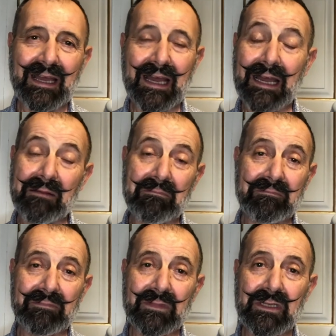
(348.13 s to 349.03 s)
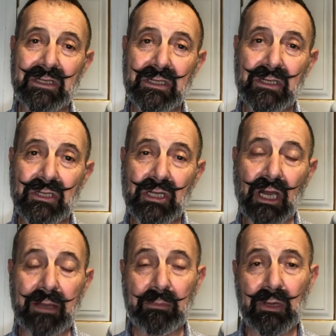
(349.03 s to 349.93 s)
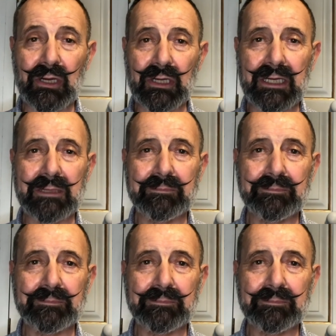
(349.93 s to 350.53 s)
type look,